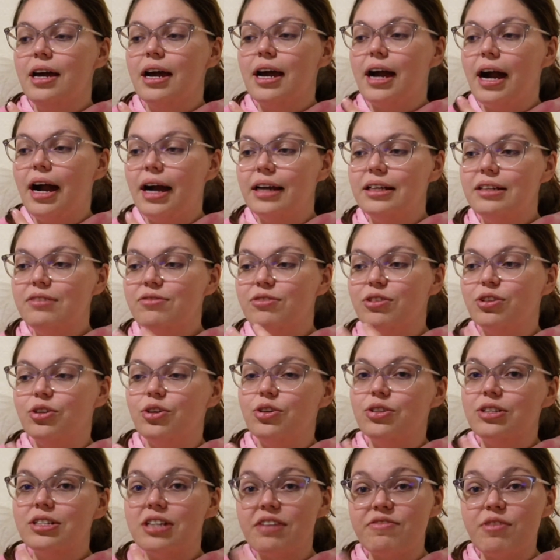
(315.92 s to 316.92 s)
kind of
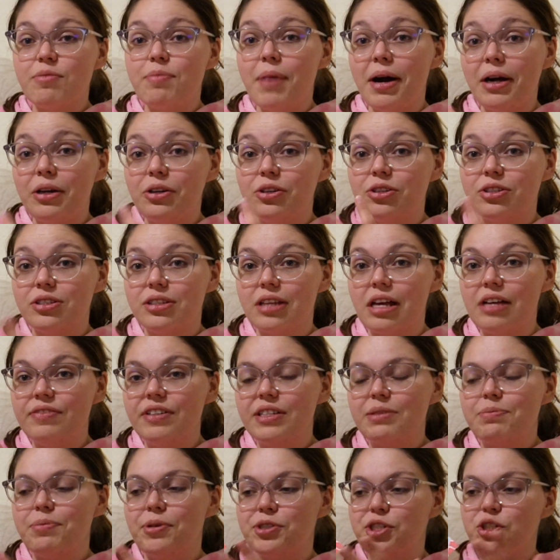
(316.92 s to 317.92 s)
learn stuff about herself
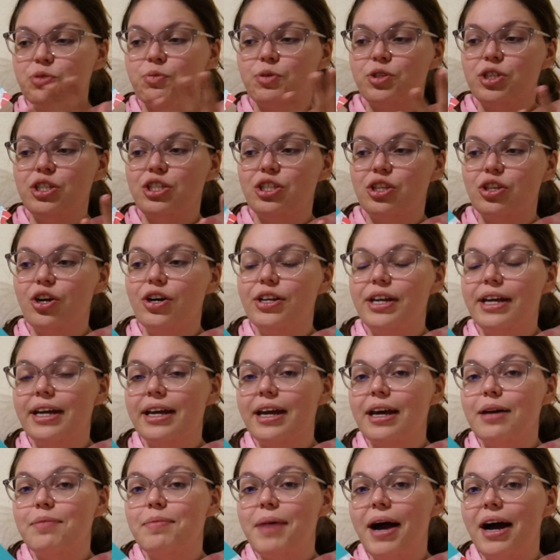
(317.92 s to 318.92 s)
as much as what she's learning
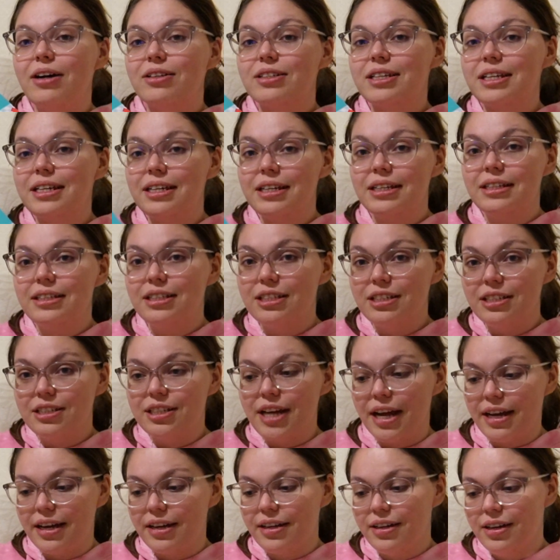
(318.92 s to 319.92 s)
about
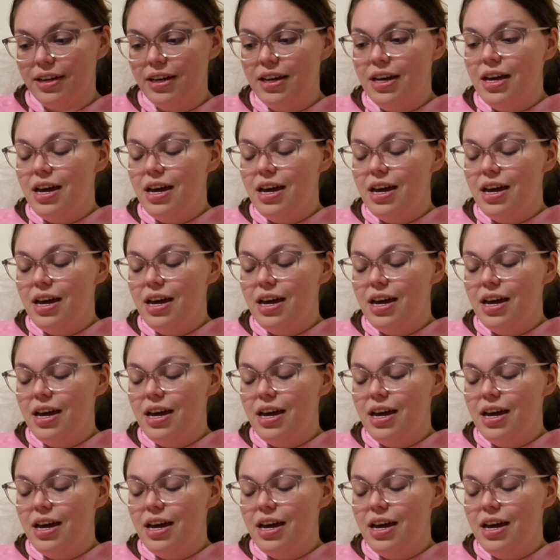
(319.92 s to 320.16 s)
Jagger.